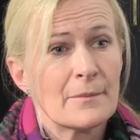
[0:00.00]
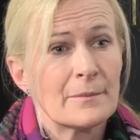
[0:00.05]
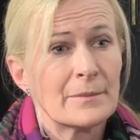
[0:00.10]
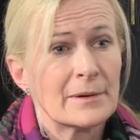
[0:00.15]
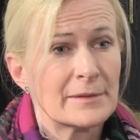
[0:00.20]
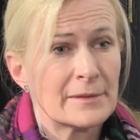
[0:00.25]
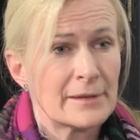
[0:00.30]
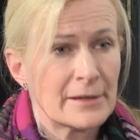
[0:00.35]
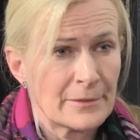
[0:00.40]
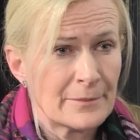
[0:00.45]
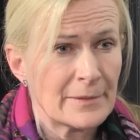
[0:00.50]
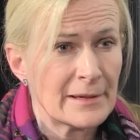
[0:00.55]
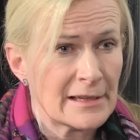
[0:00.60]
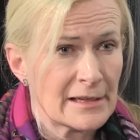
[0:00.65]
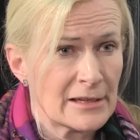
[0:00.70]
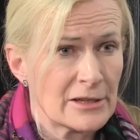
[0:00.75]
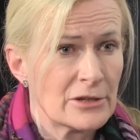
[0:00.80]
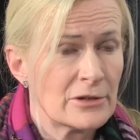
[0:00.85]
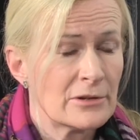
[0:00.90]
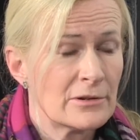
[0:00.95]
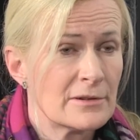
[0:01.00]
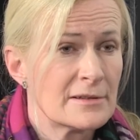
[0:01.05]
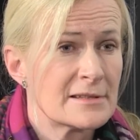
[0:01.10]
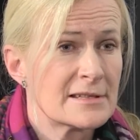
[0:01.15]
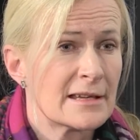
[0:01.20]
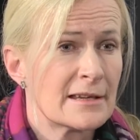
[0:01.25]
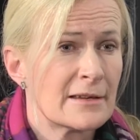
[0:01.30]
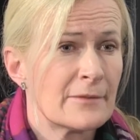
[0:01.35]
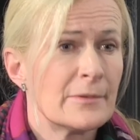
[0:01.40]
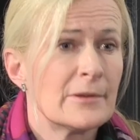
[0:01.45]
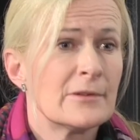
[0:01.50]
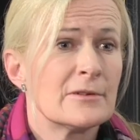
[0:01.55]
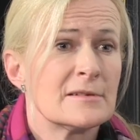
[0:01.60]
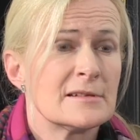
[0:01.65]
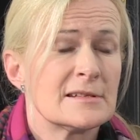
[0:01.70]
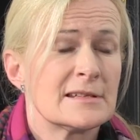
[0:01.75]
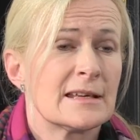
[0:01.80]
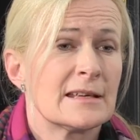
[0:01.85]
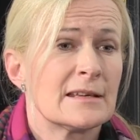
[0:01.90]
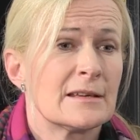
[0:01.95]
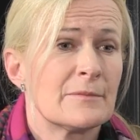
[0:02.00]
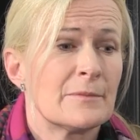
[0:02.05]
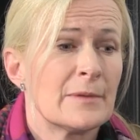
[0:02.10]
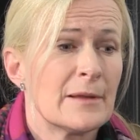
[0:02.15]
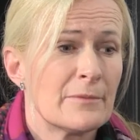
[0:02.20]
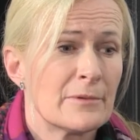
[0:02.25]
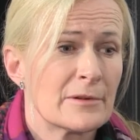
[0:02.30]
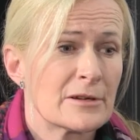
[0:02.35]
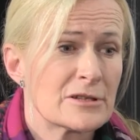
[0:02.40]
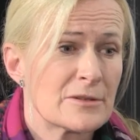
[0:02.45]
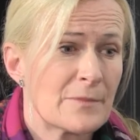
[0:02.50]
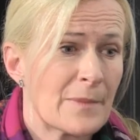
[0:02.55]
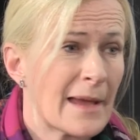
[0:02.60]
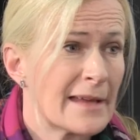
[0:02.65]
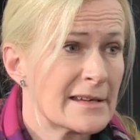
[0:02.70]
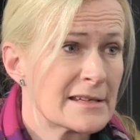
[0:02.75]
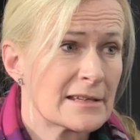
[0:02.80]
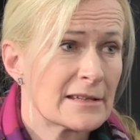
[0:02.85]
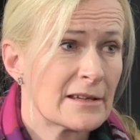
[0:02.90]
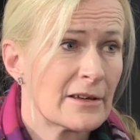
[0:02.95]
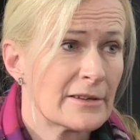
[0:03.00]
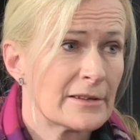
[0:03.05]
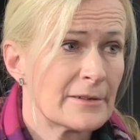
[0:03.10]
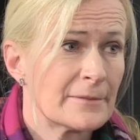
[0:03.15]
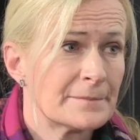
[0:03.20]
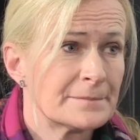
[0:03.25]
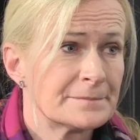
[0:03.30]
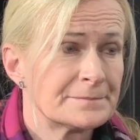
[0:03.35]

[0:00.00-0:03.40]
but they're being used and abused, and people are dependent on them.